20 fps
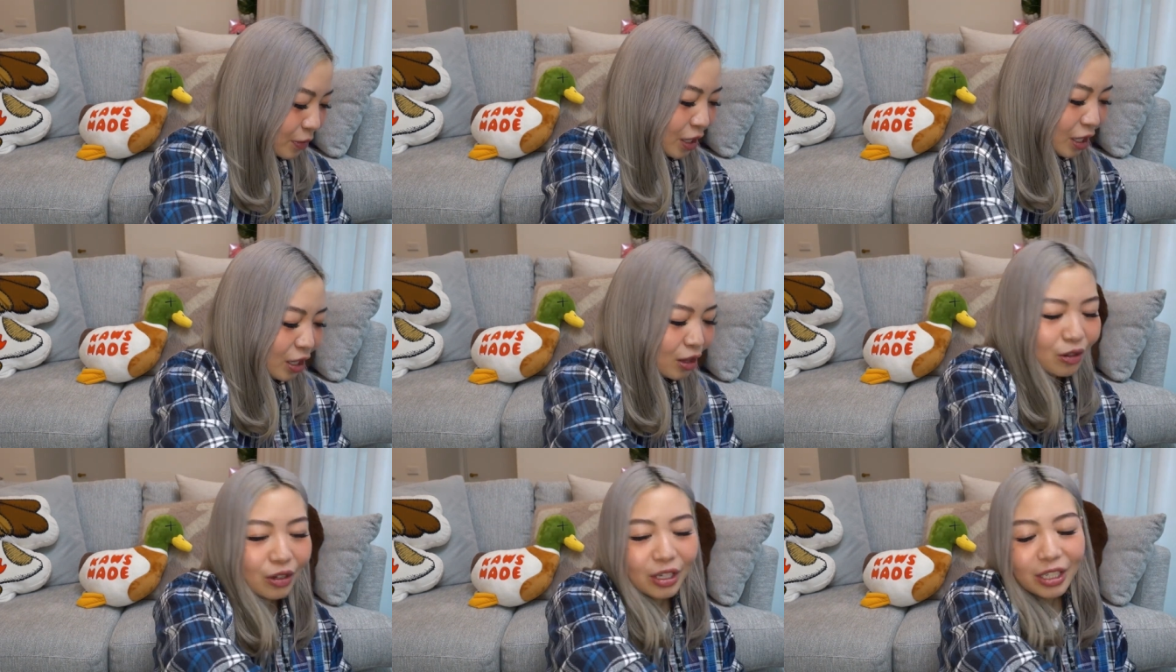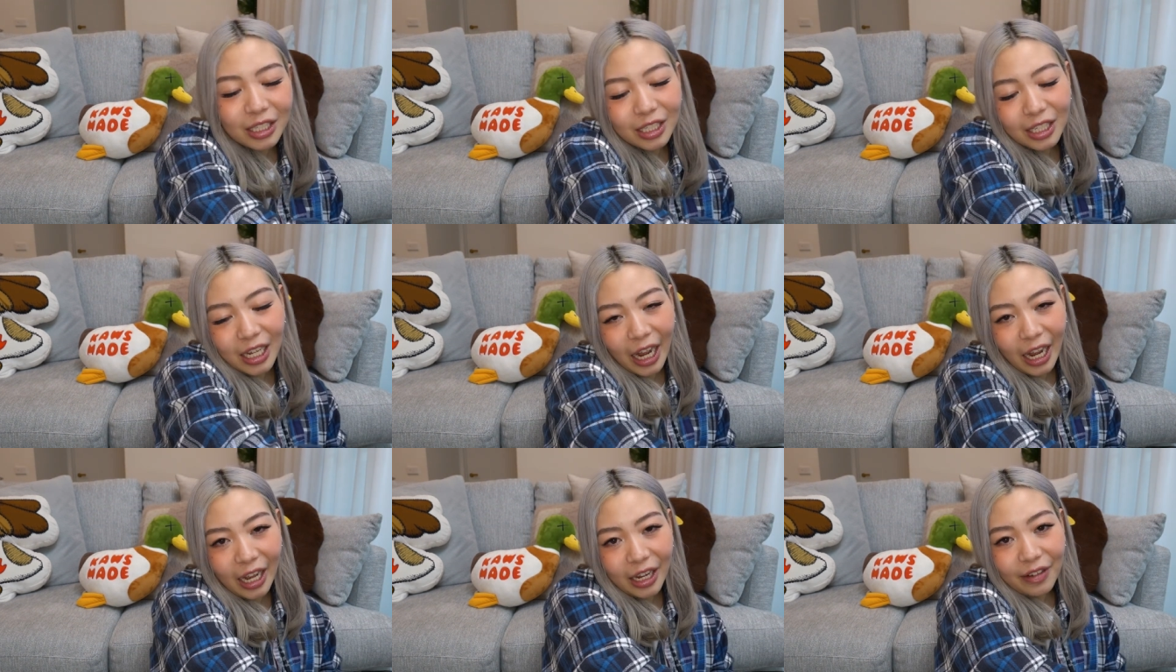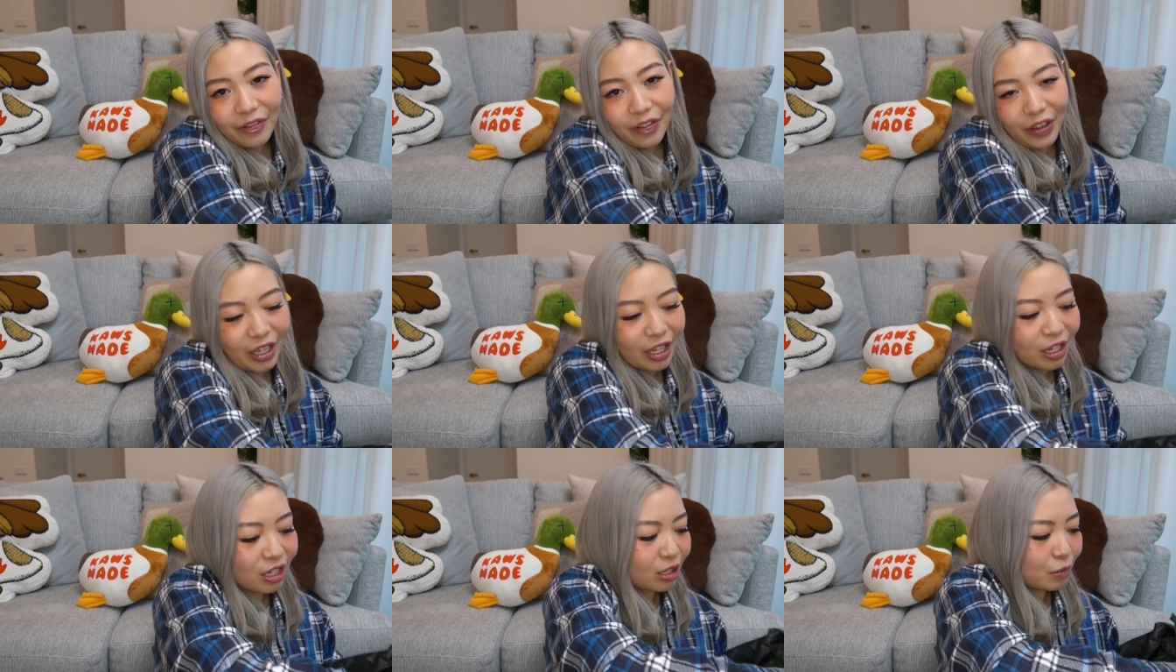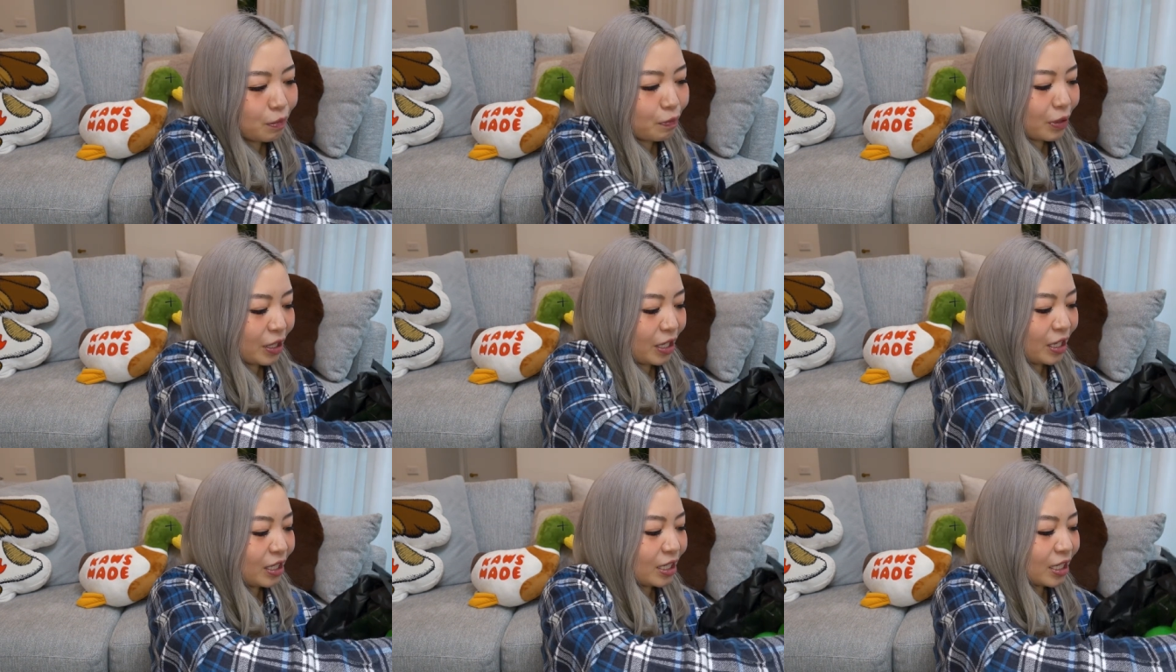it looks kind of
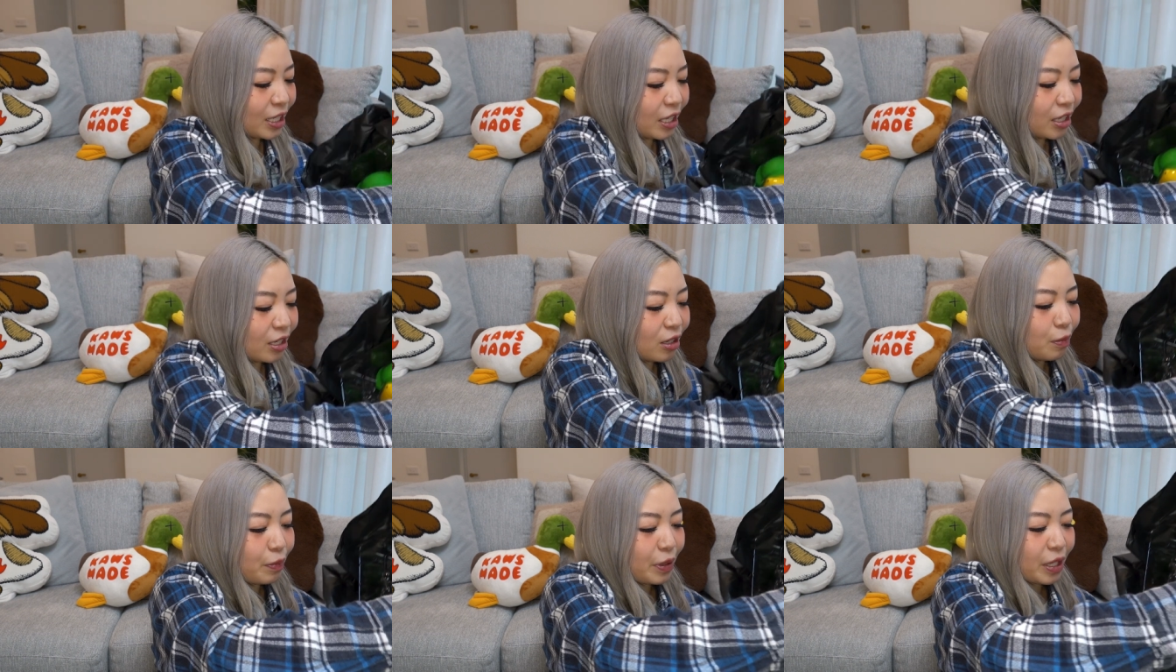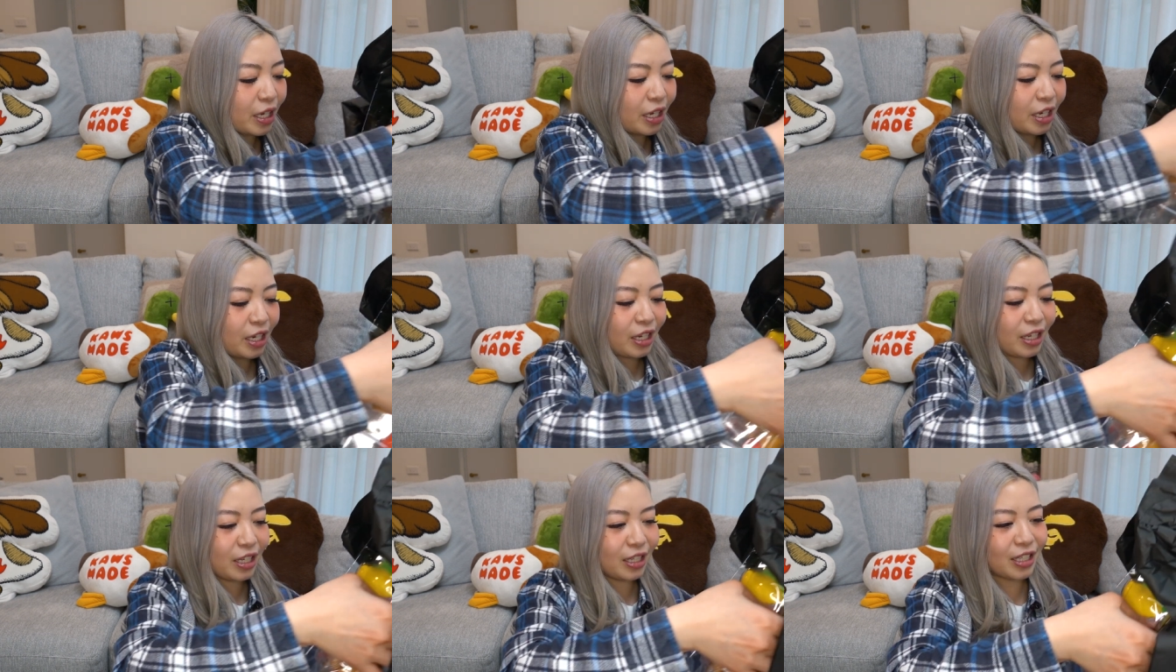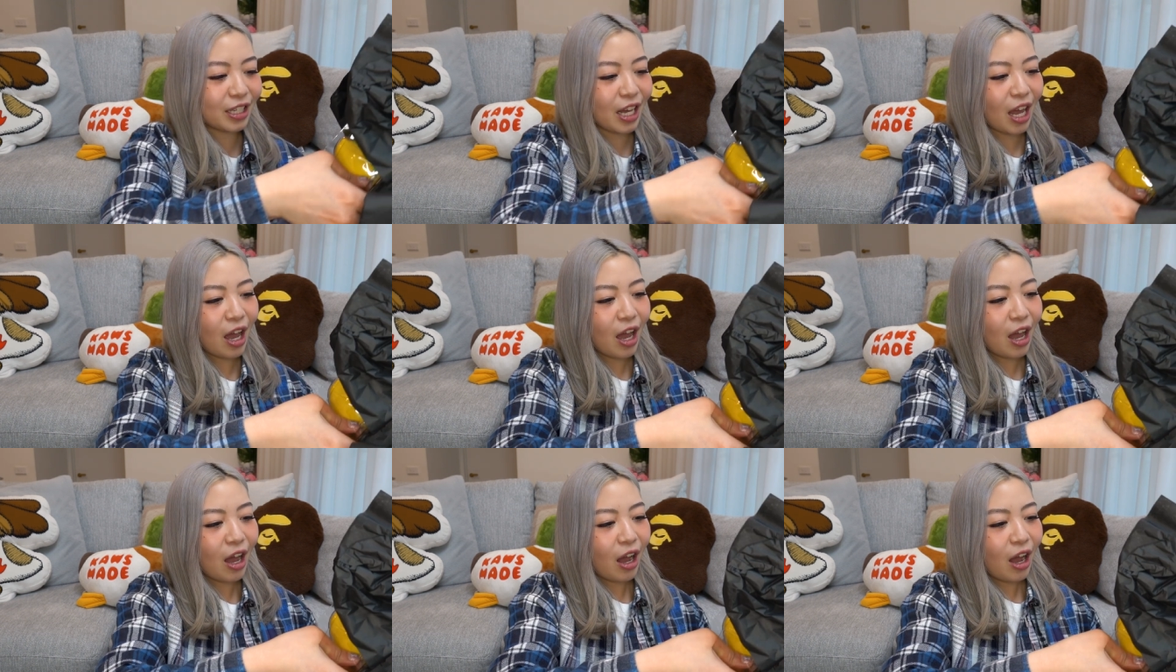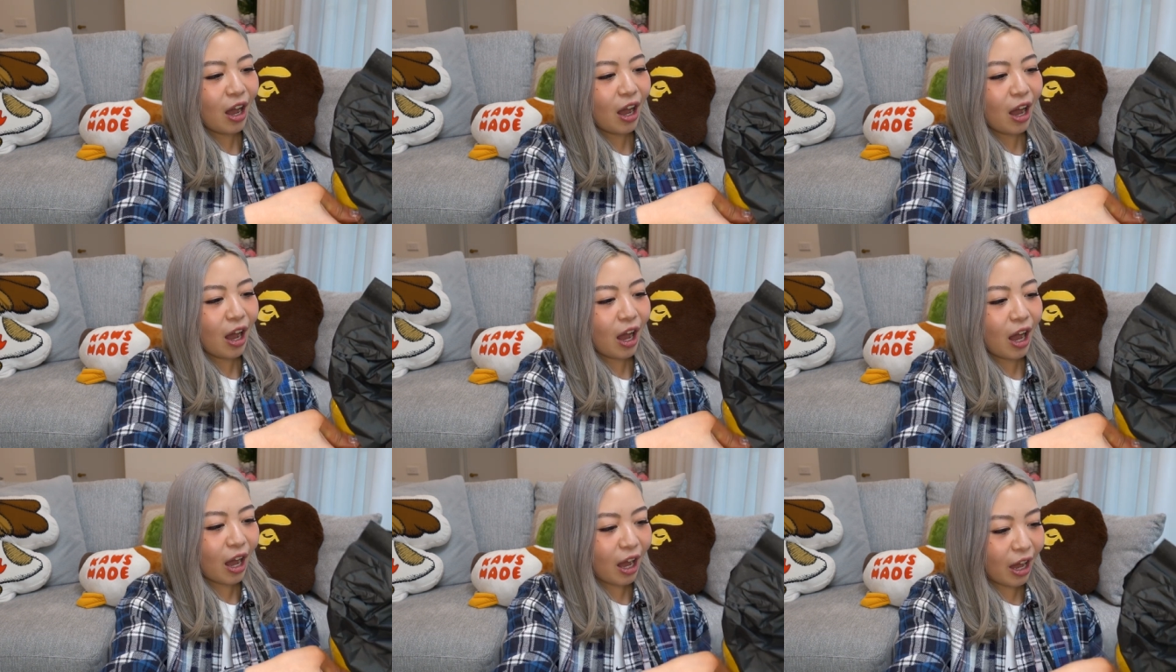incomplete still because
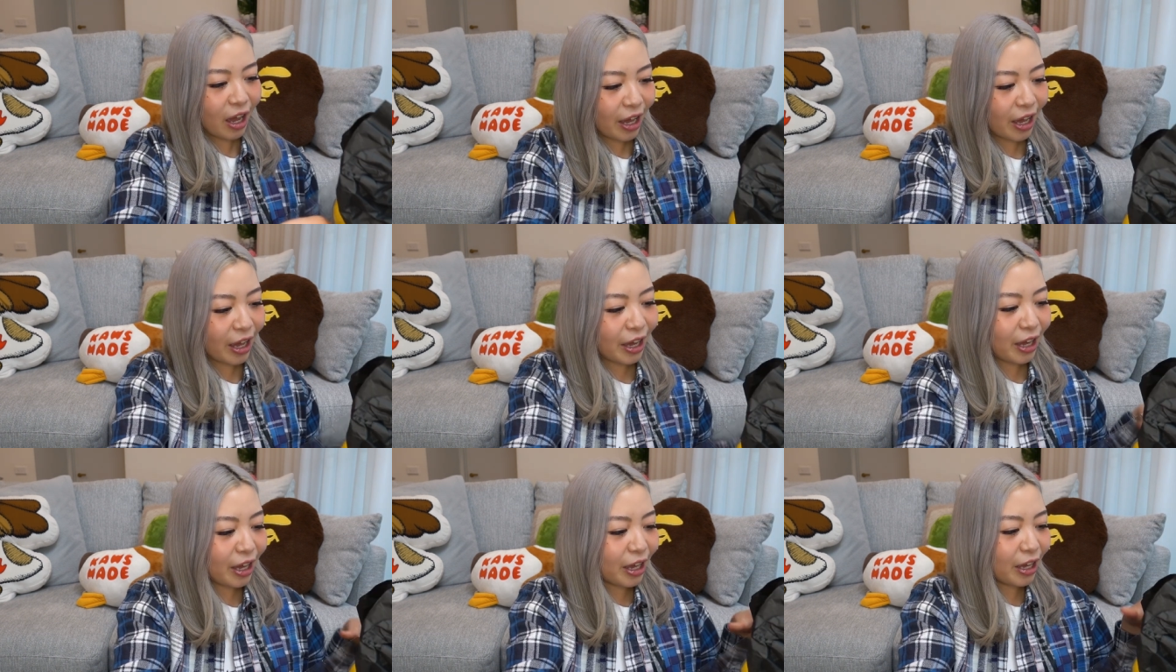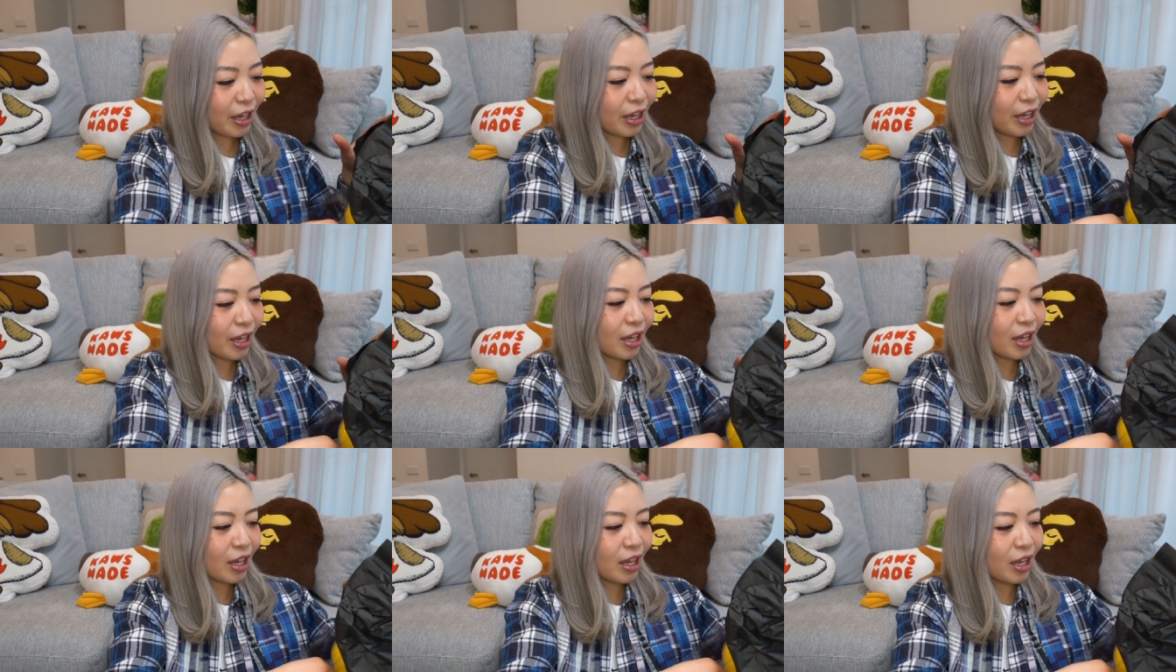I